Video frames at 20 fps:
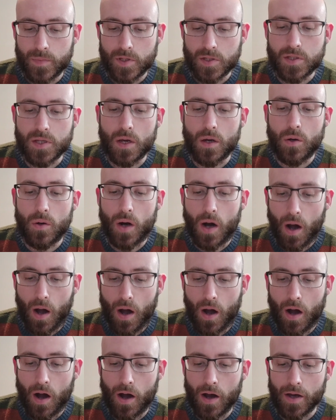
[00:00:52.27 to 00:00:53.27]
so
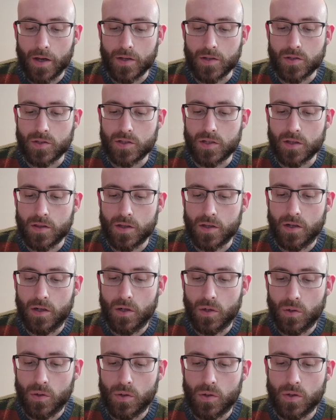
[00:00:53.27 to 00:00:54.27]
our eyes to the
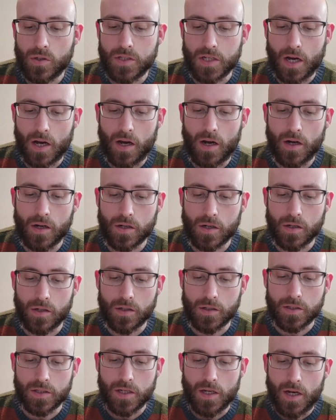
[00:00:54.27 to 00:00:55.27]
Lord our
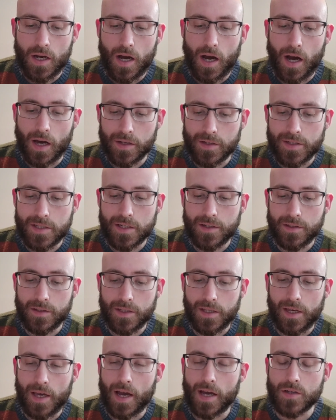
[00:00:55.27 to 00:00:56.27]
God, until
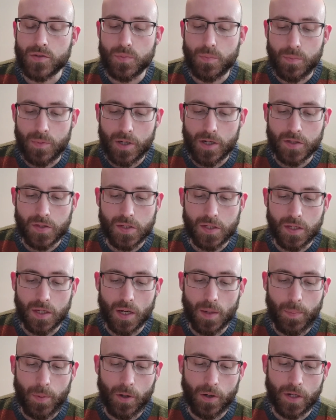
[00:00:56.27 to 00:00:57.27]
he has mercy
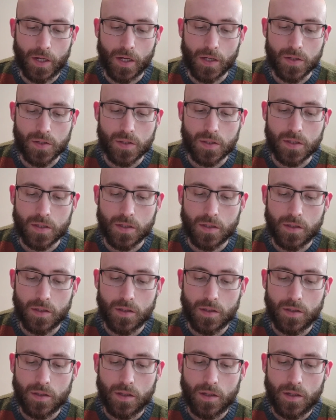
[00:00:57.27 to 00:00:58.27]
upon us.
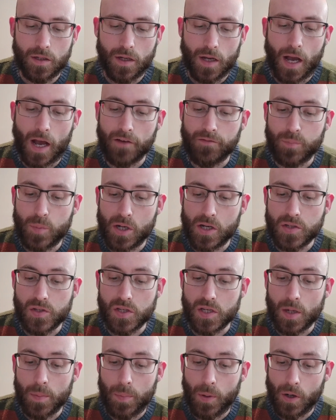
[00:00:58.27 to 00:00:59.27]
Have
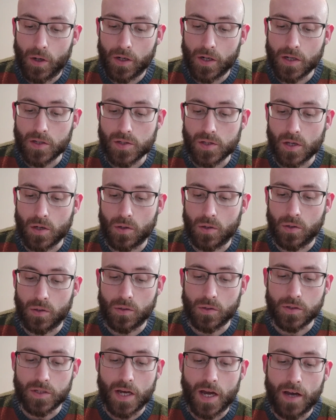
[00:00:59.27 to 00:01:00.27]
mercy upon us, O
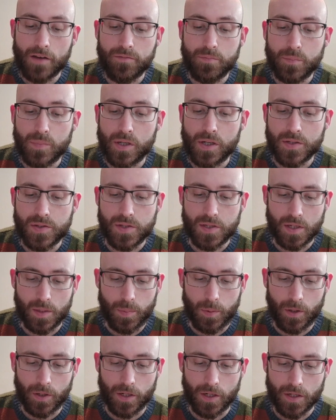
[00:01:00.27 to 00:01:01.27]
Lord, have mercy
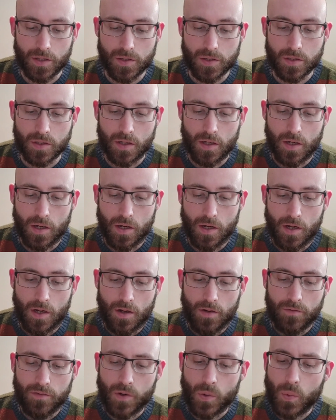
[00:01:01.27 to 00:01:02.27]
upon us.
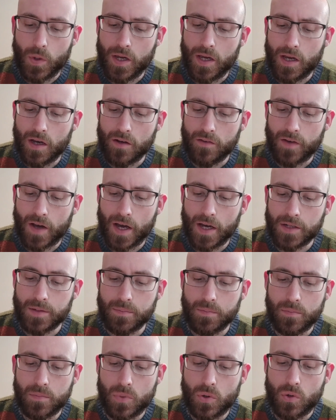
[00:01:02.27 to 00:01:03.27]
For we have had
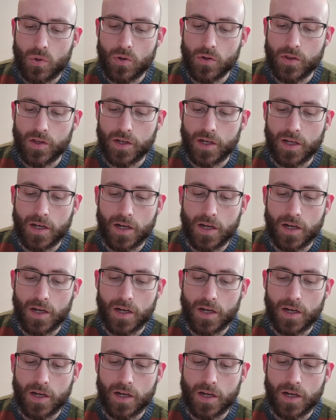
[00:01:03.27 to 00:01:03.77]
more than